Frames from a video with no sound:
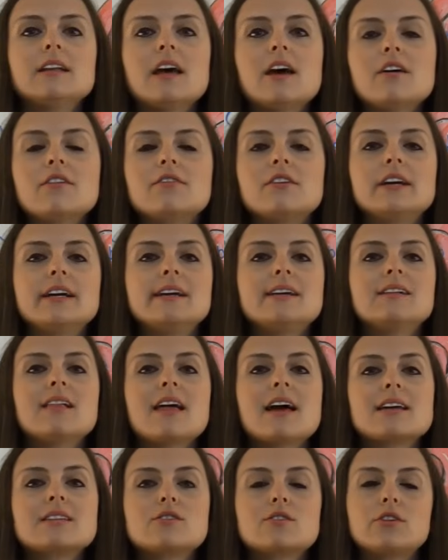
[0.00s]
to know for
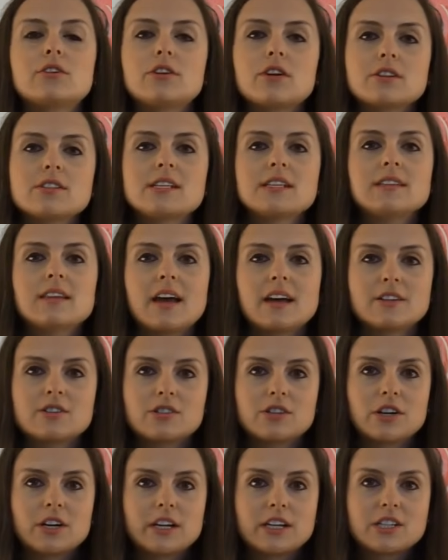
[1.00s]
NCLEX or your nursing
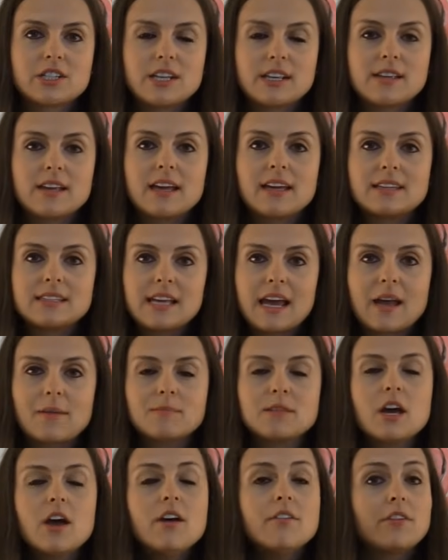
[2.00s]
lecture
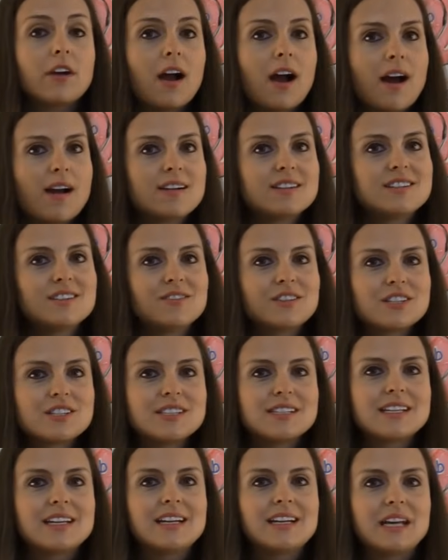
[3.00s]
exams for iron
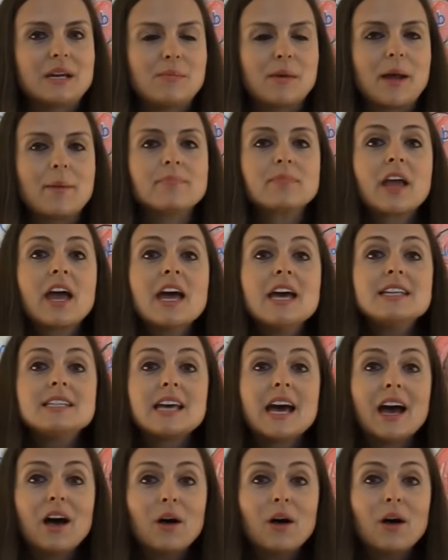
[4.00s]
deficiency anemia? To